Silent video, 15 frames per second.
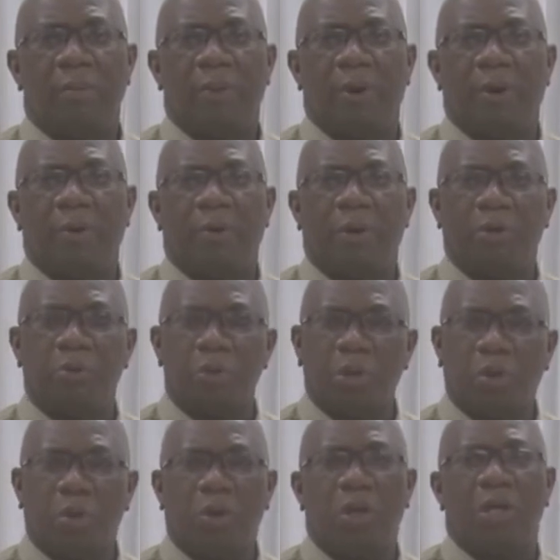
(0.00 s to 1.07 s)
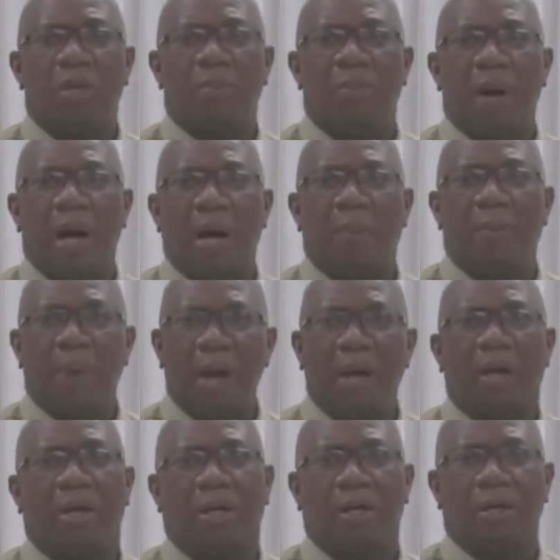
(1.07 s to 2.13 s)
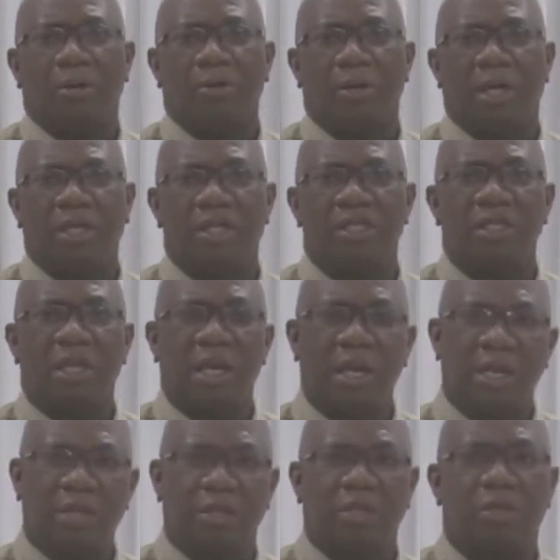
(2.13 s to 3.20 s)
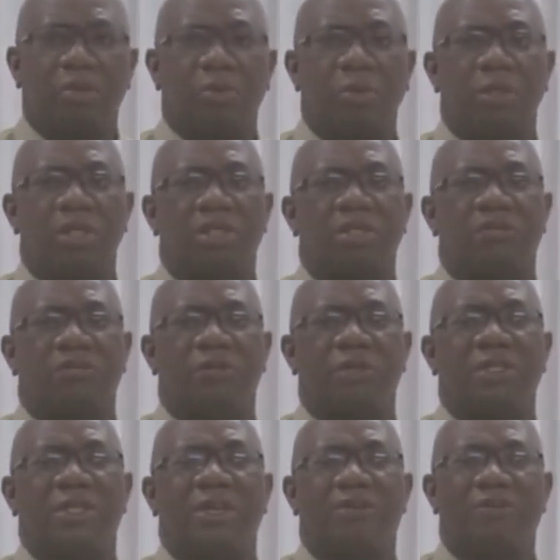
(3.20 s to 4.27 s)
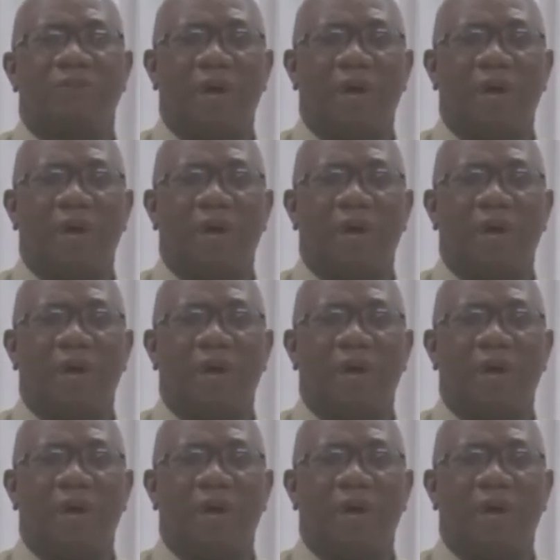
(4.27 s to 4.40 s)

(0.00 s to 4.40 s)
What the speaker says: what we call the bark pack that is linked with the server, was in fact